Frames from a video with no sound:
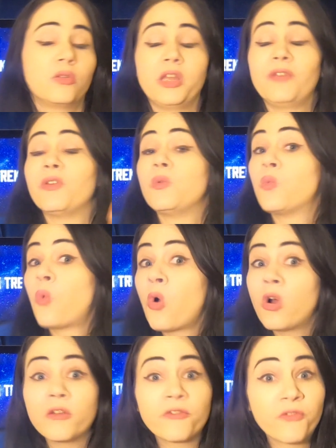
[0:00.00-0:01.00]
even
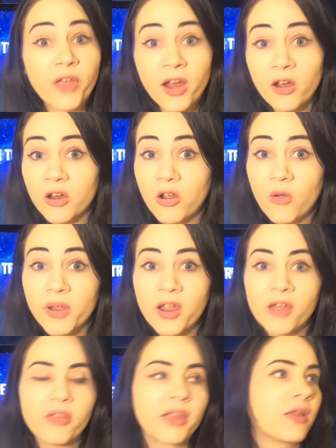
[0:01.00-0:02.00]
warfare going
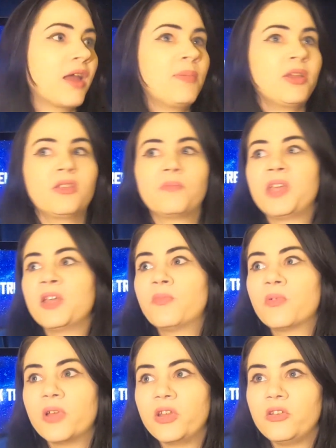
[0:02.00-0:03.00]
on. Like, I bet the
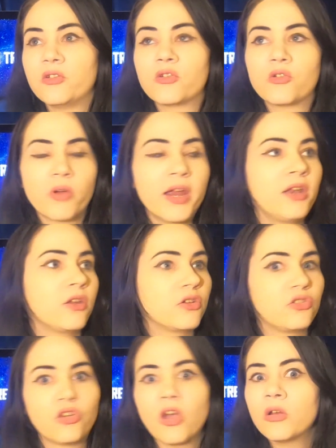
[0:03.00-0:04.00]
people in Ukraine
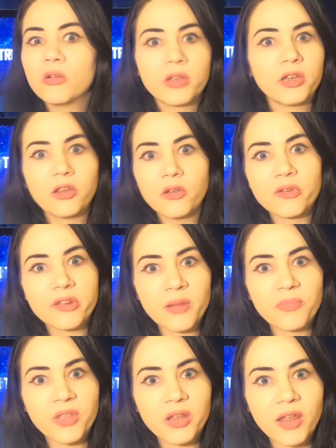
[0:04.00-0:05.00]
could totally use
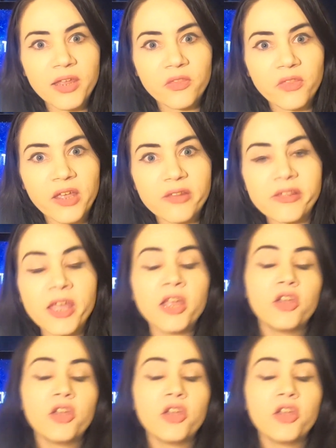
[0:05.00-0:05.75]
something like this.